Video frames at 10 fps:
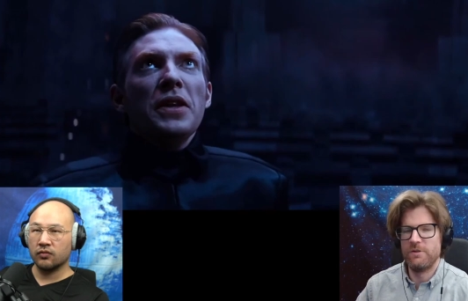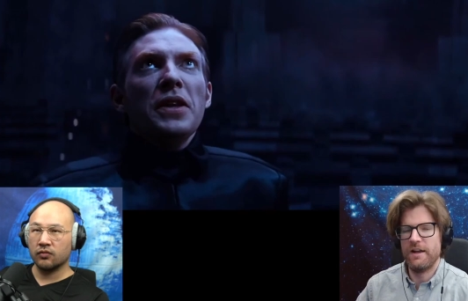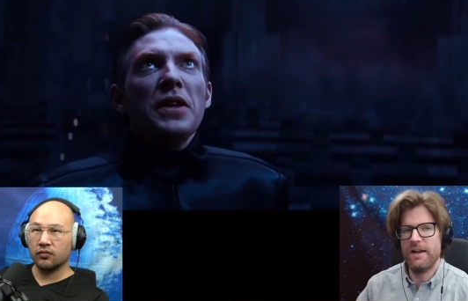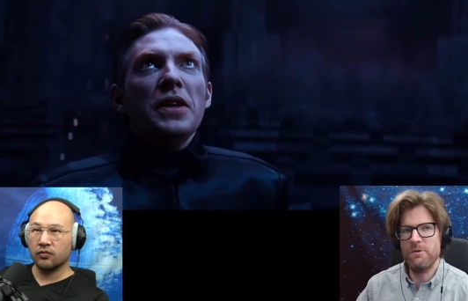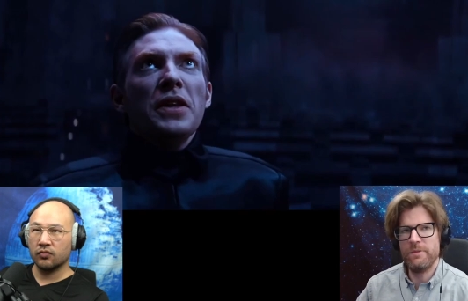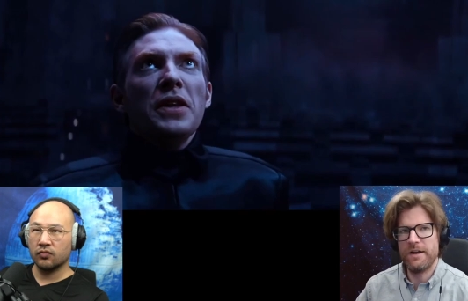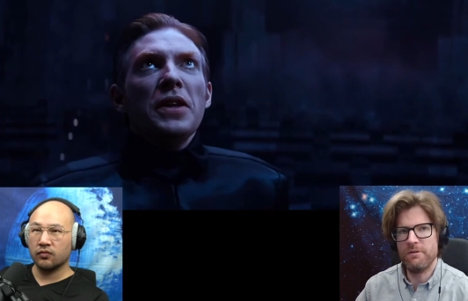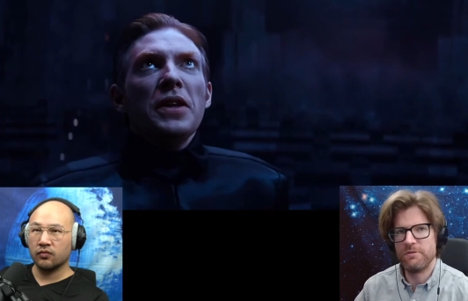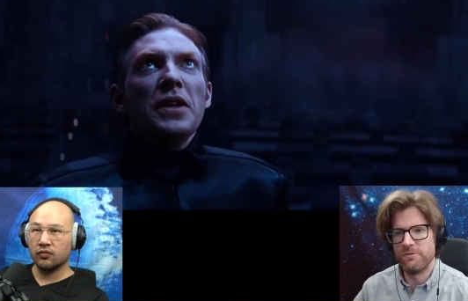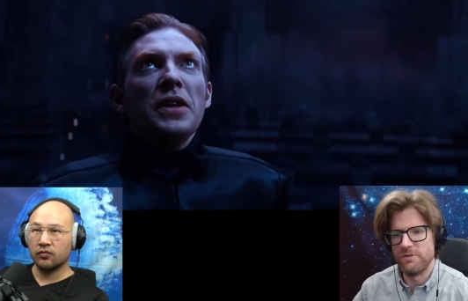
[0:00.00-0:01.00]
Speaker 1: how
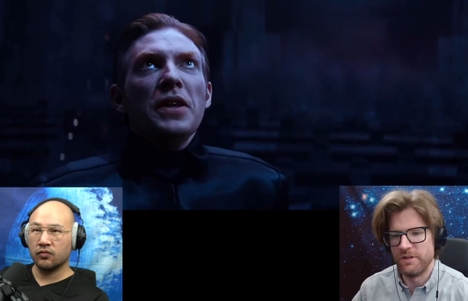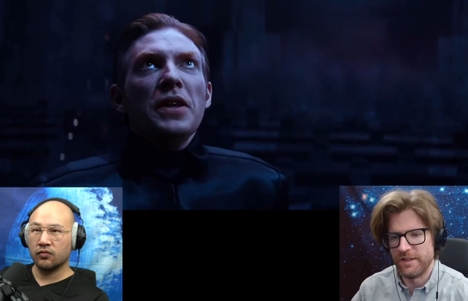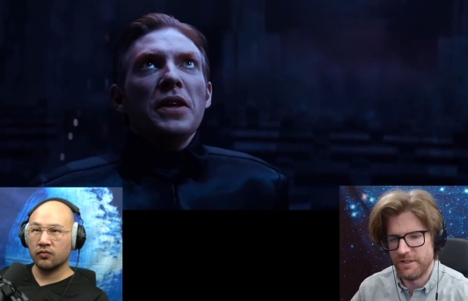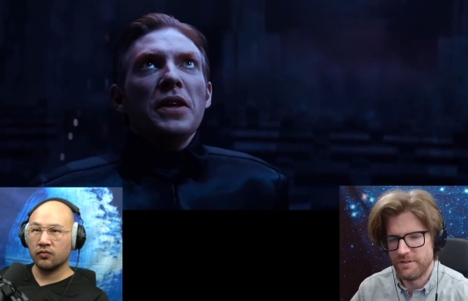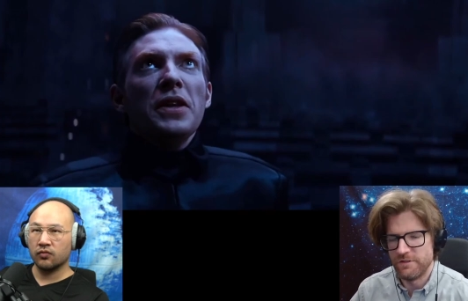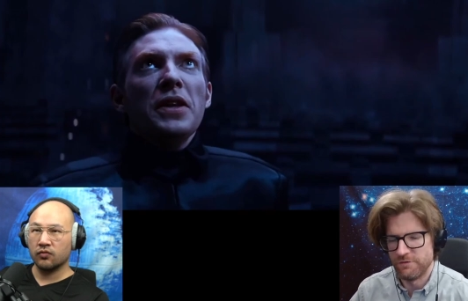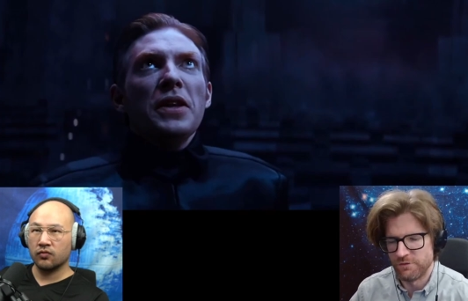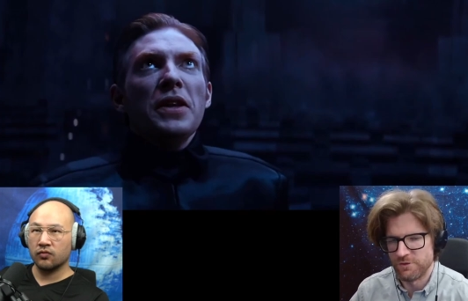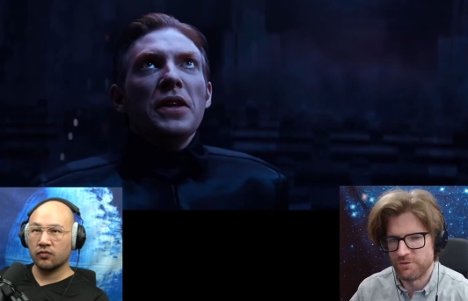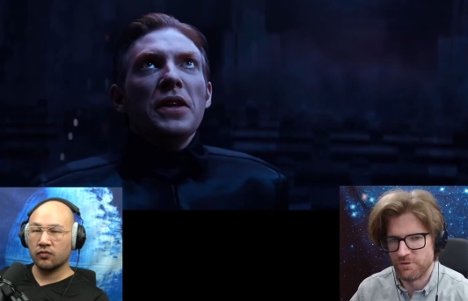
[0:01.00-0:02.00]
powerful is the
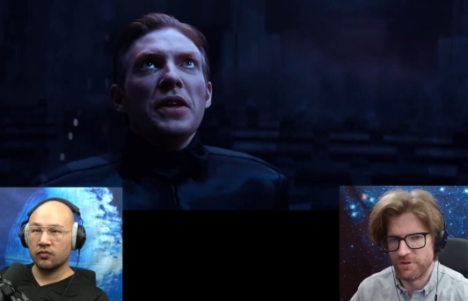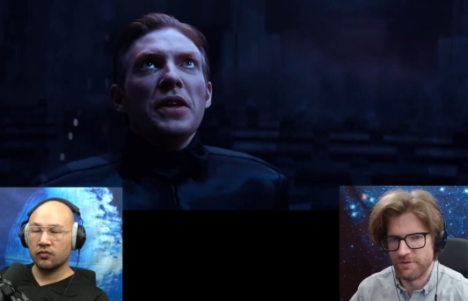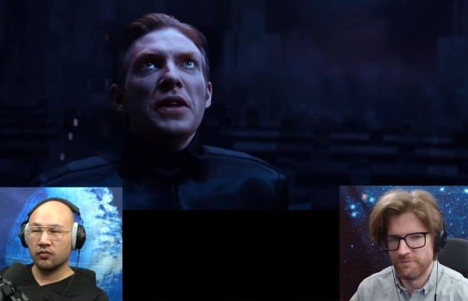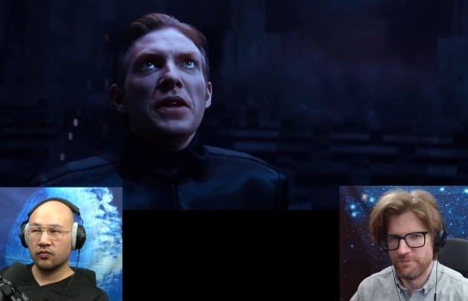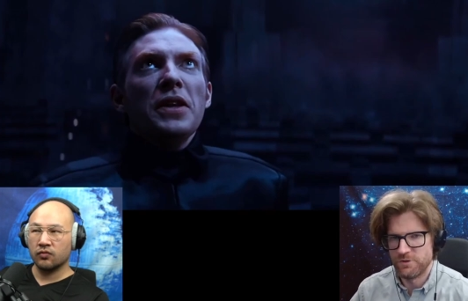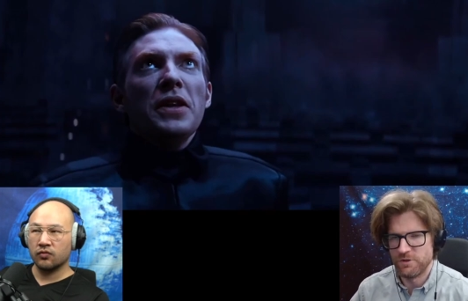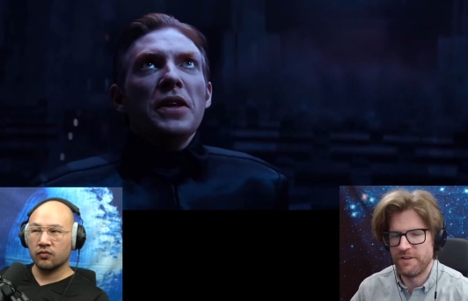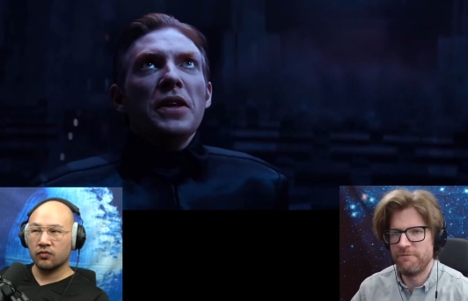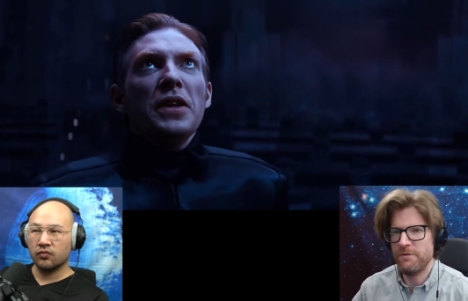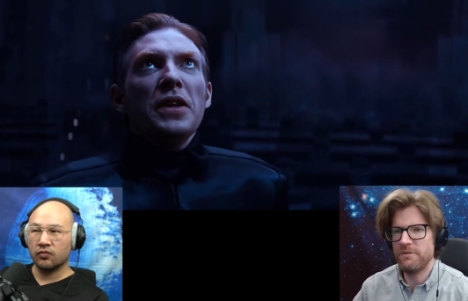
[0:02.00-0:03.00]
First Order? So,
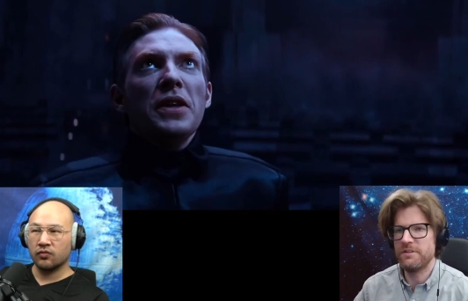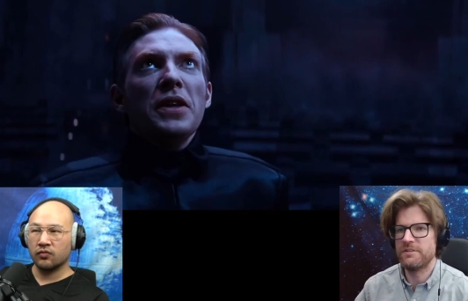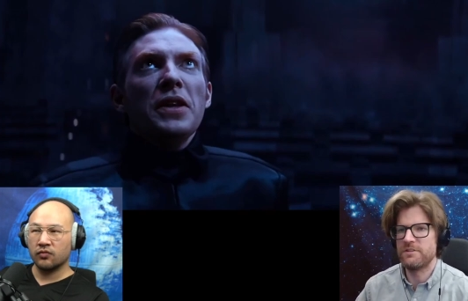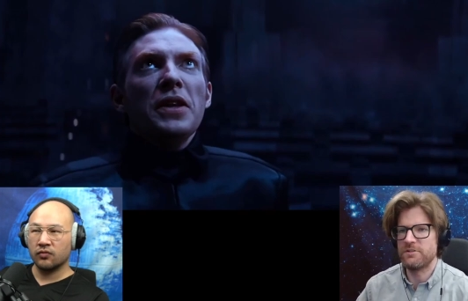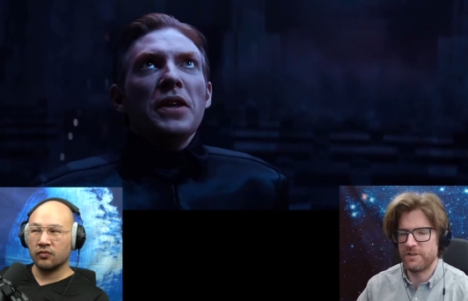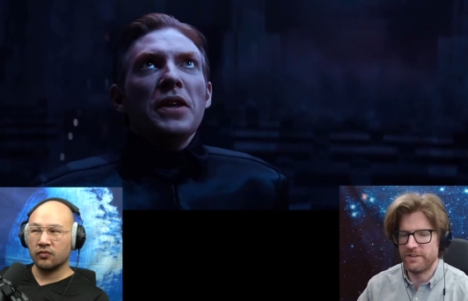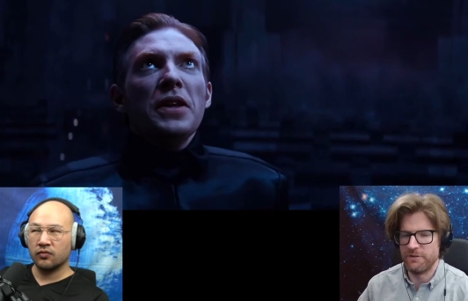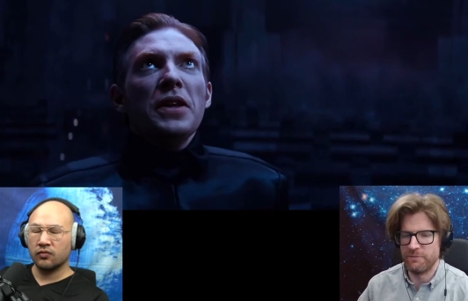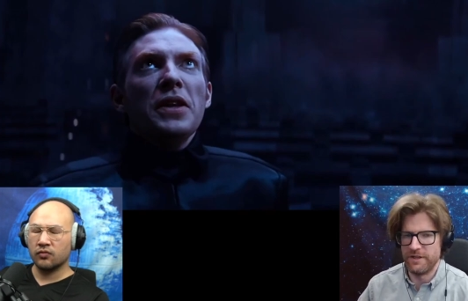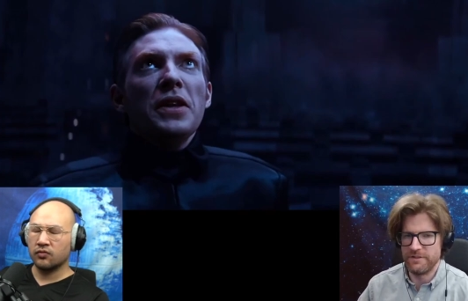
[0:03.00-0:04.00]
they've built
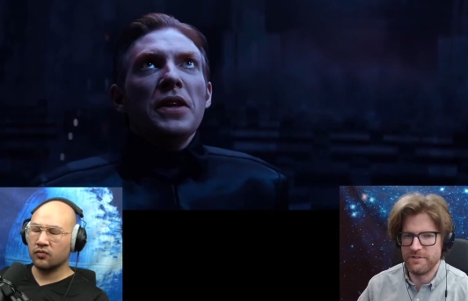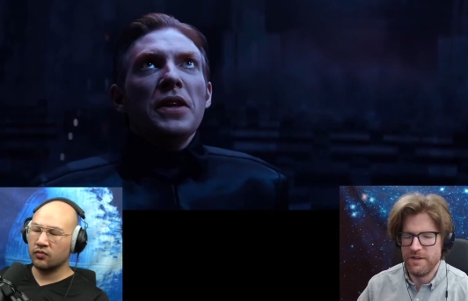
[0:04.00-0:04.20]
Starkiller Base,